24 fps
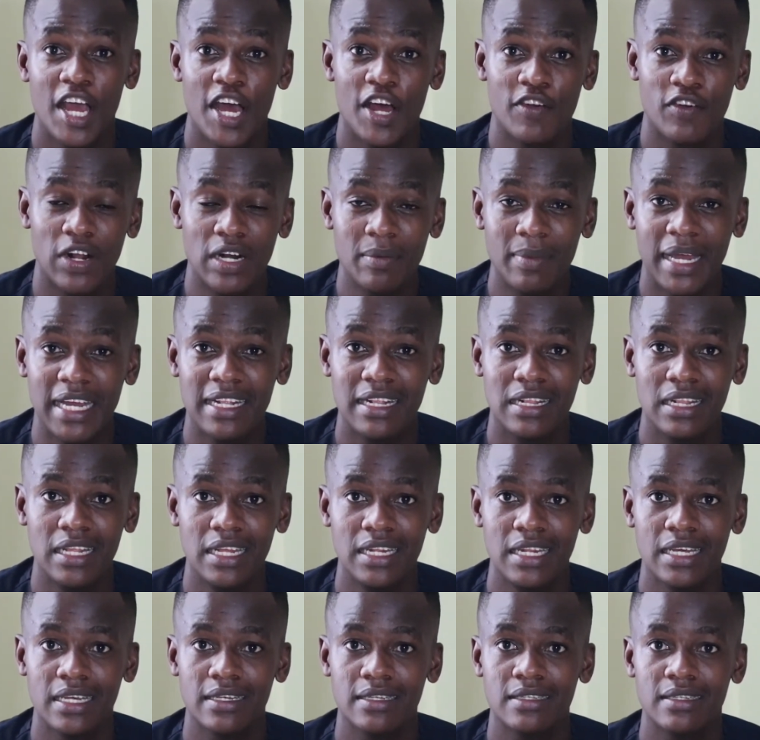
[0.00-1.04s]
run my
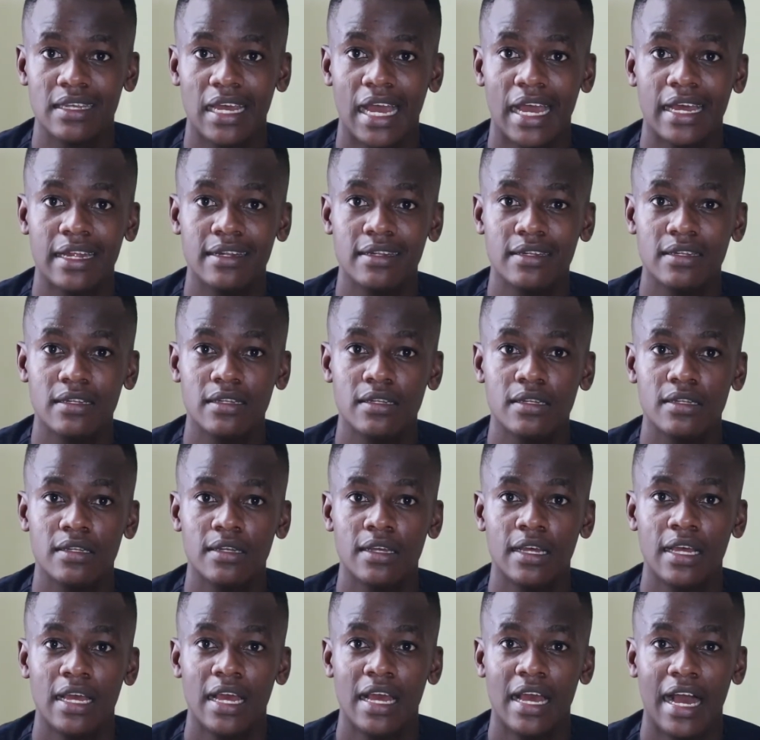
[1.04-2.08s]
clinics, and
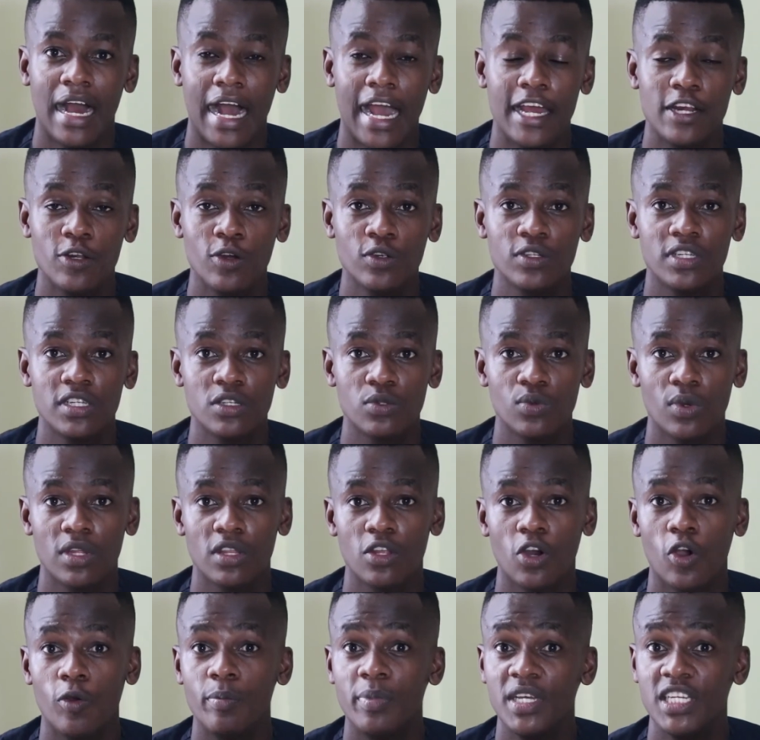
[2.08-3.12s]
I noticed with
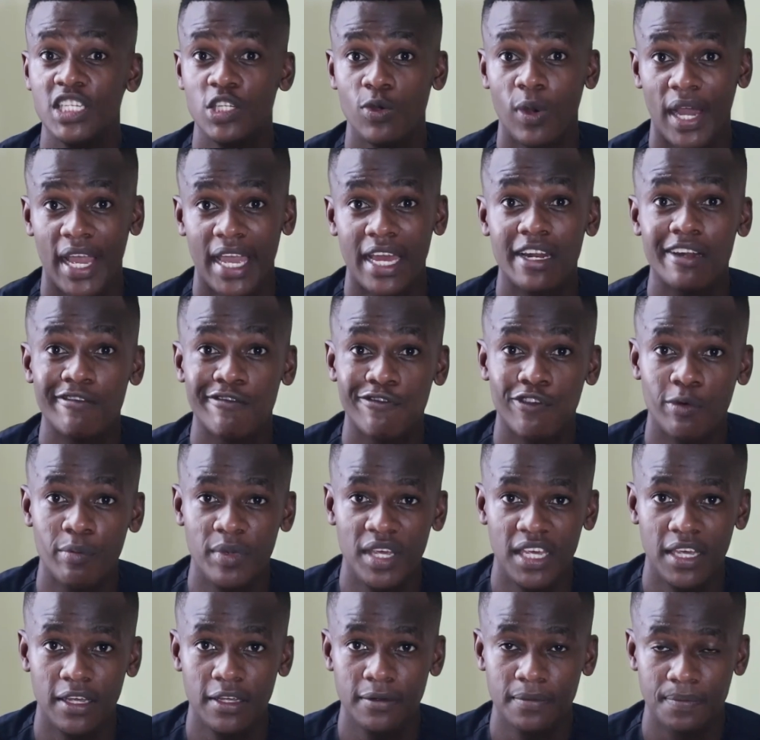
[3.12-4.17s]
OBGYN, for
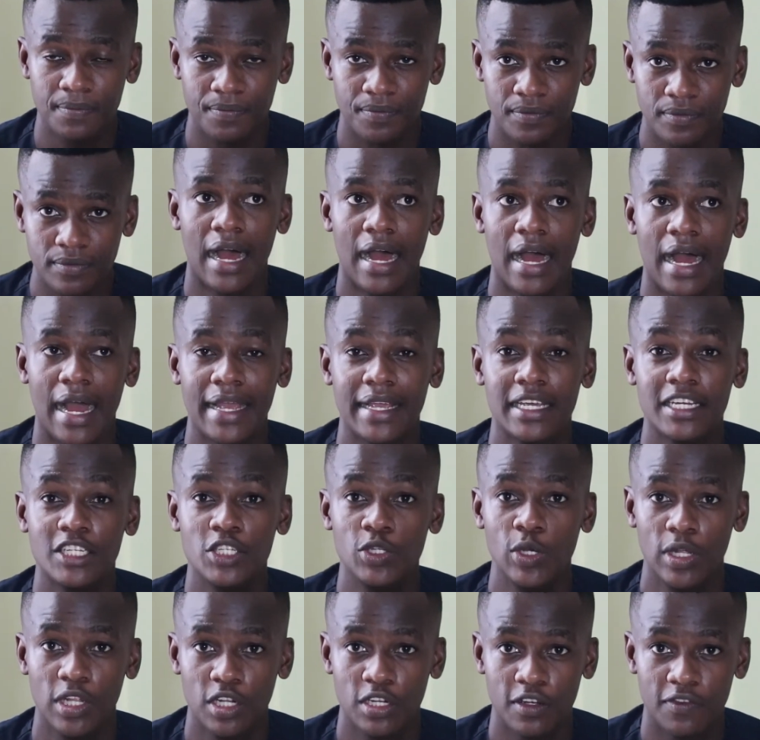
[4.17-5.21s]
me, I can
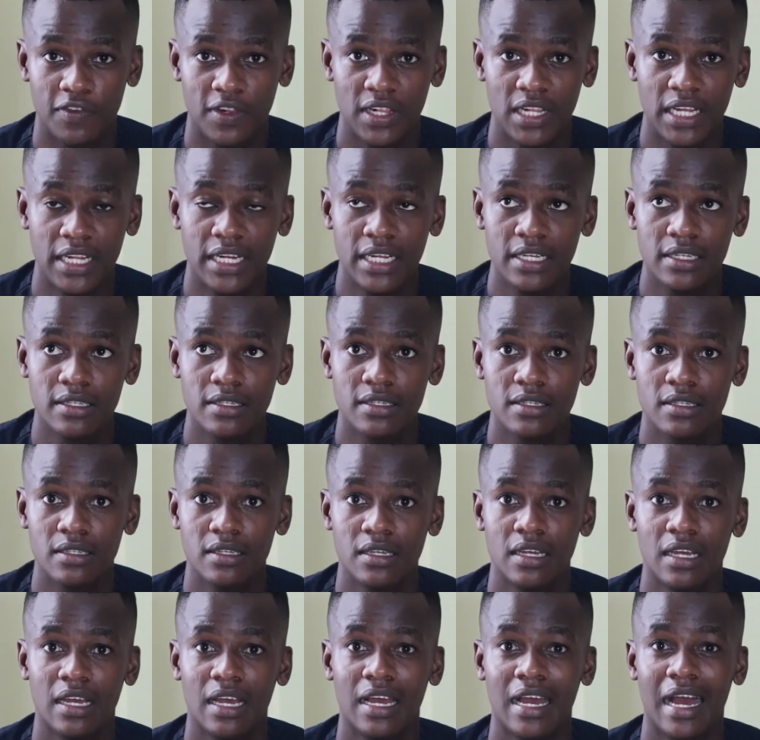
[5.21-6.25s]
do a lot of clinics.
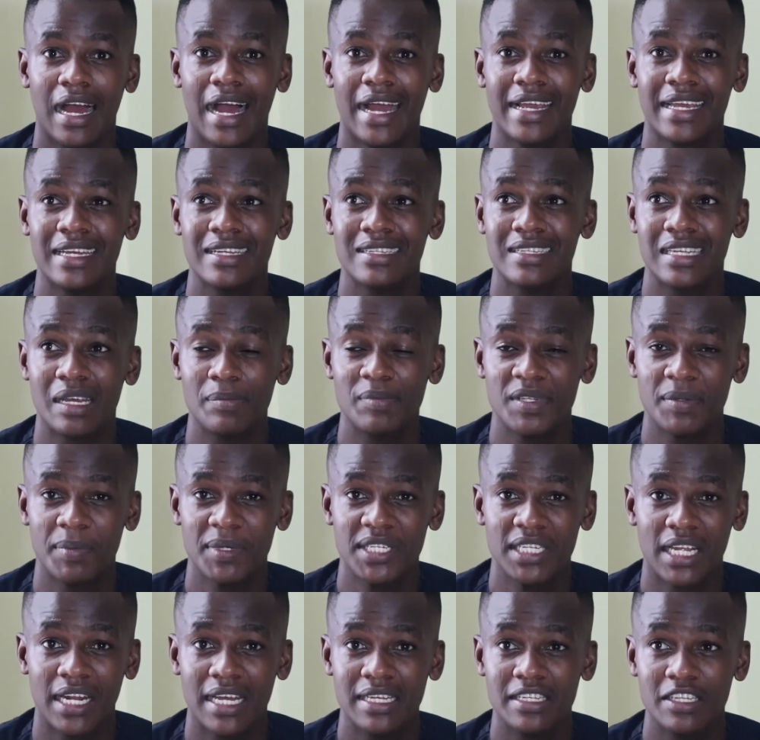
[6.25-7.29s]
I can
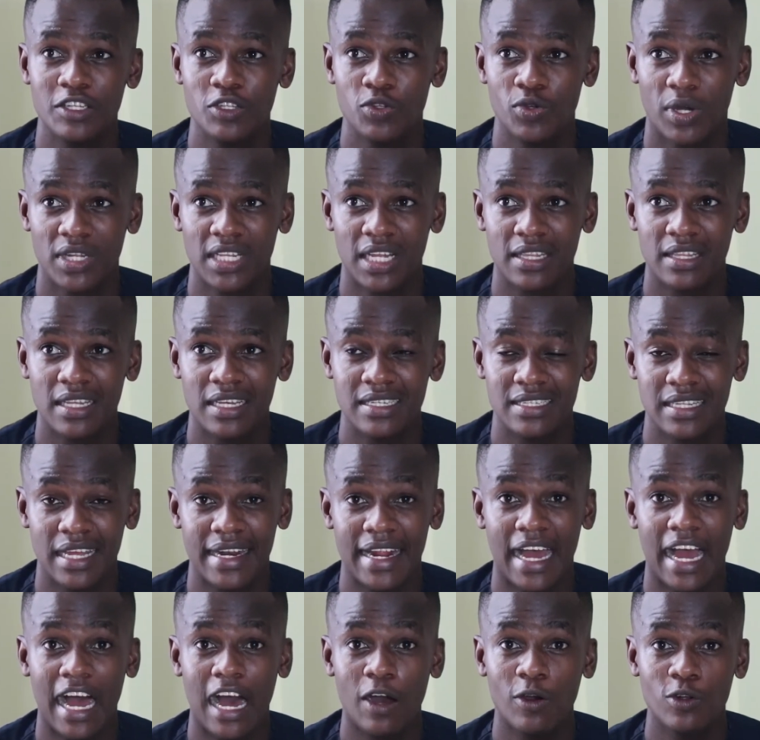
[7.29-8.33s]
subspecialize into other things that
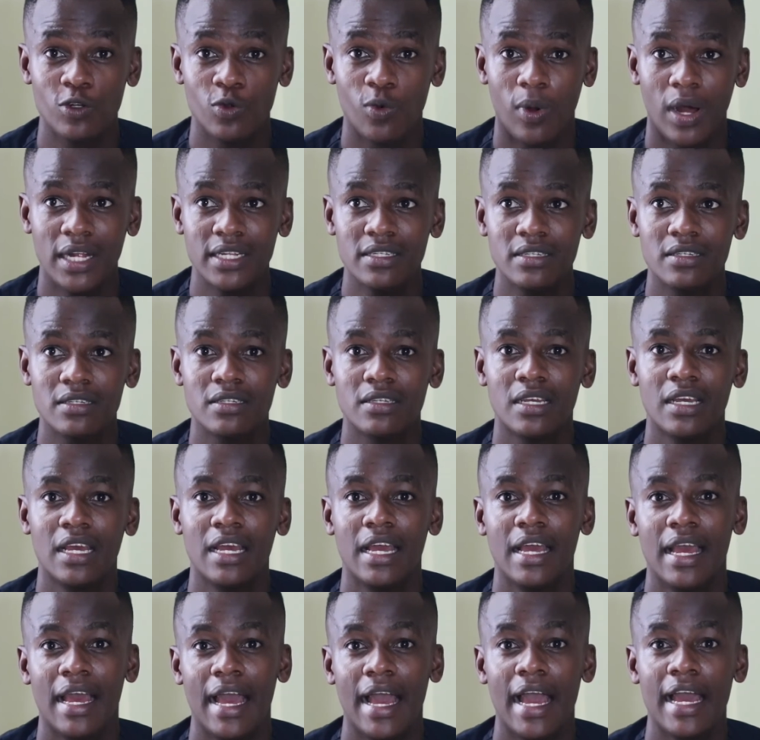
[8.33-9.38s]
I would want,
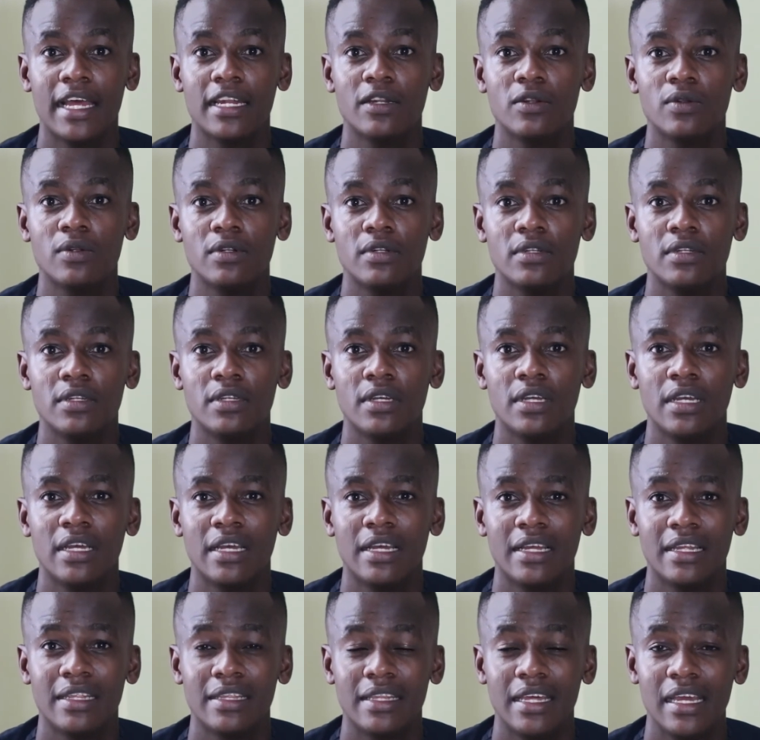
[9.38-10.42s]
and
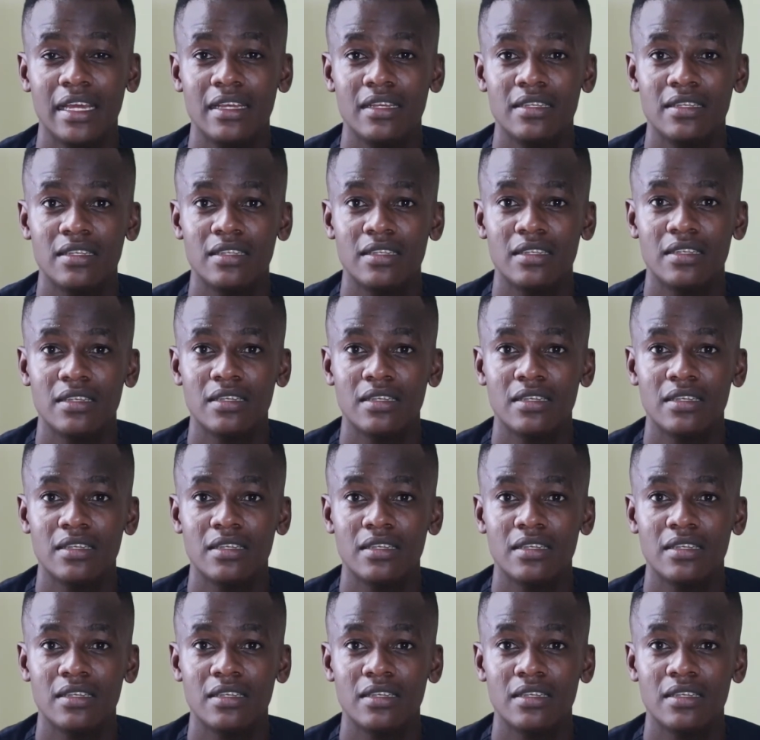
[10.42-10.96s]
there's